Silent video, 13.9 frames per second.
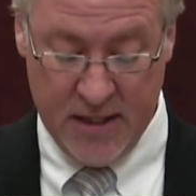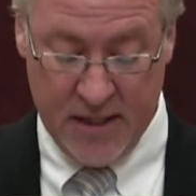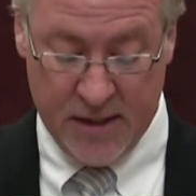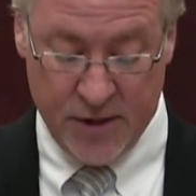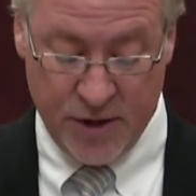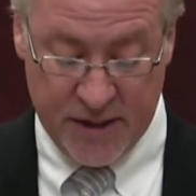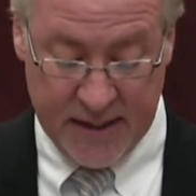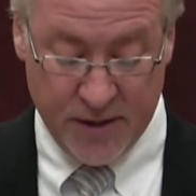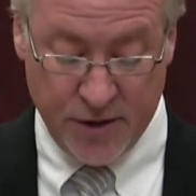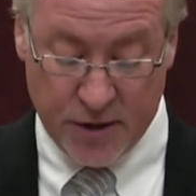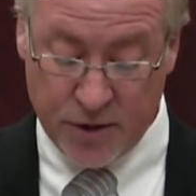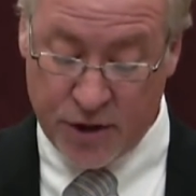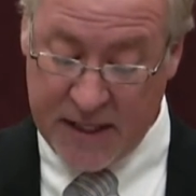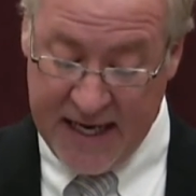
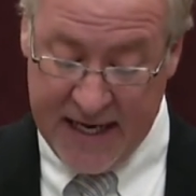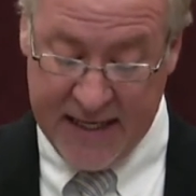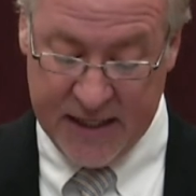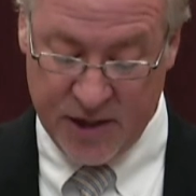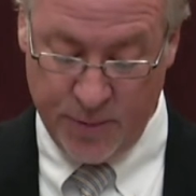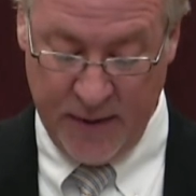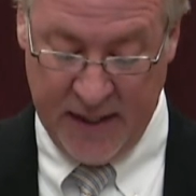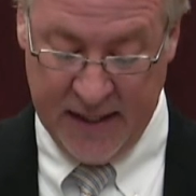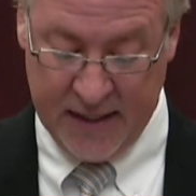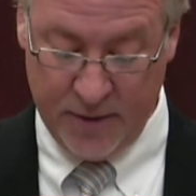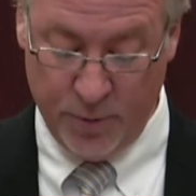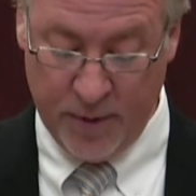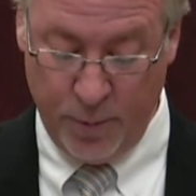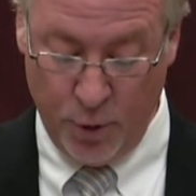citizens can expect
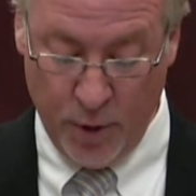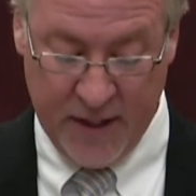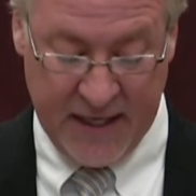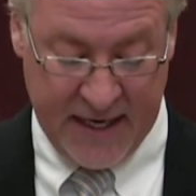reported